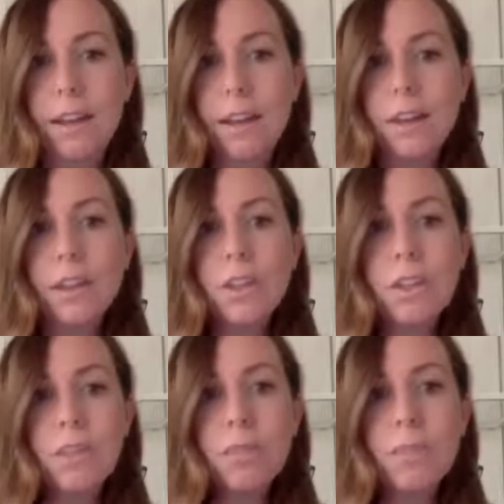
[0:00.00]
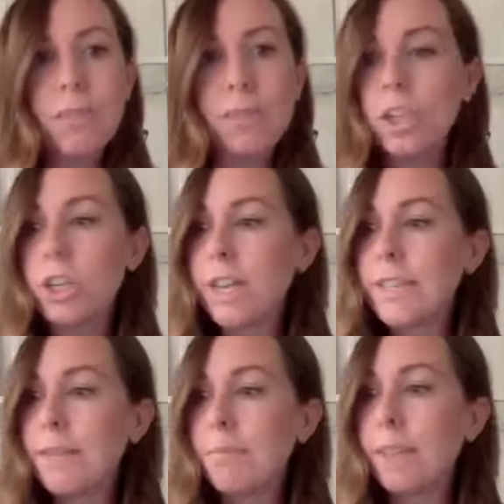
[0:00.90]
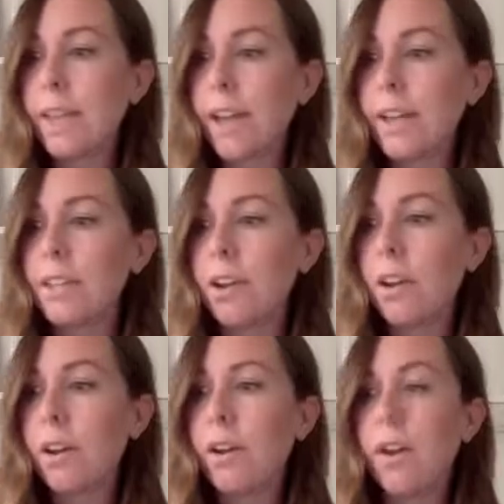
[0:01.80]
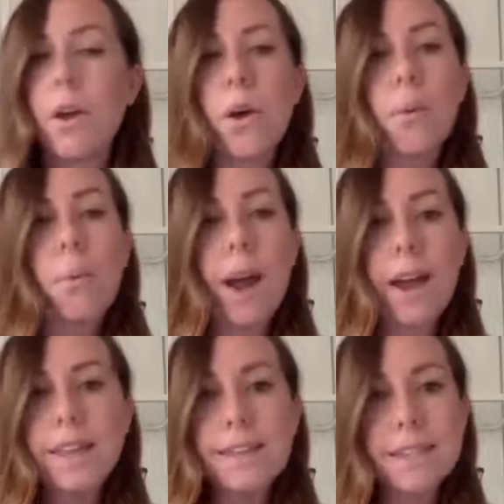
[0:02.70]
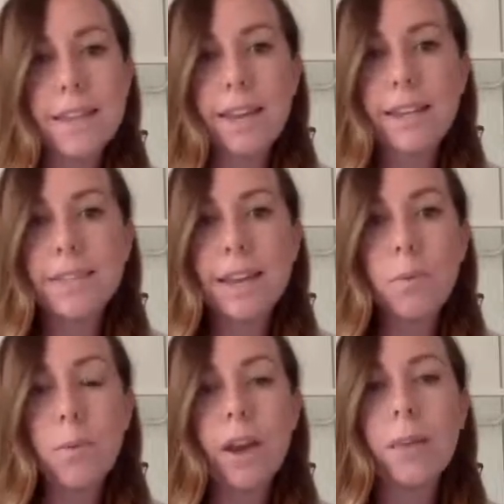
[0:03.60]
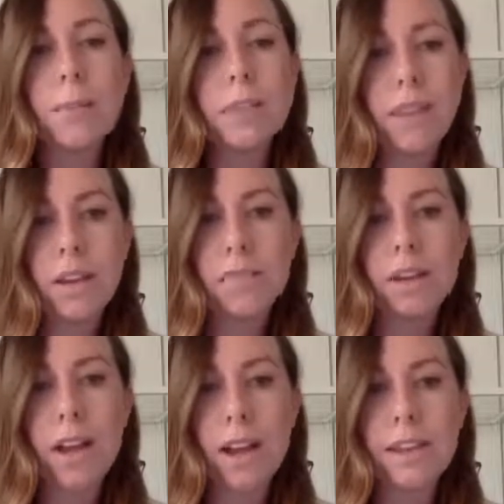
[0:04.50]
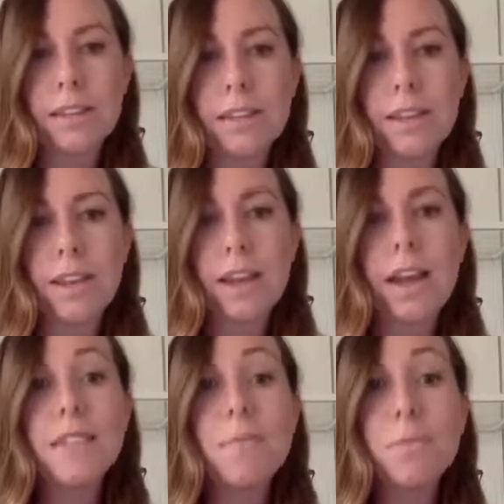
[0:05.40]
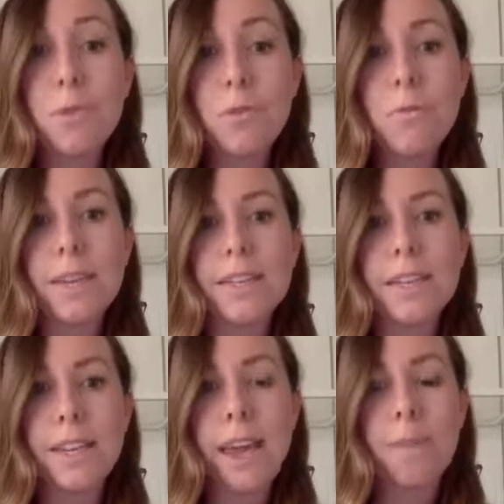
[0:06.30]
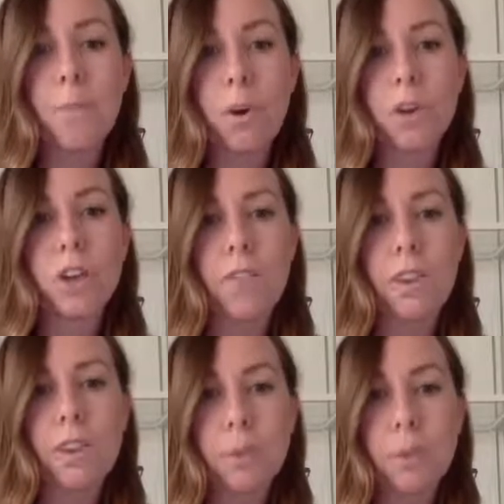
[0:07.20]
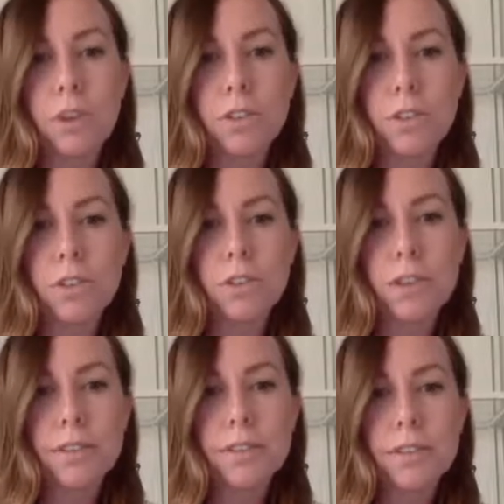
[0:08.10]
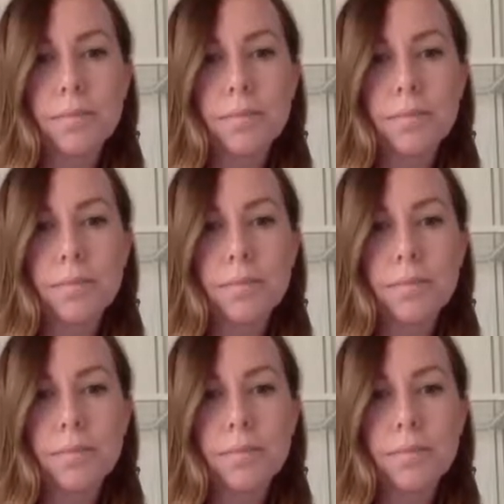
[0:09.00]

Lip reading: Could you maybe shed some light on why this is and what it will take for us as a movement to get more trafficking prosecutions?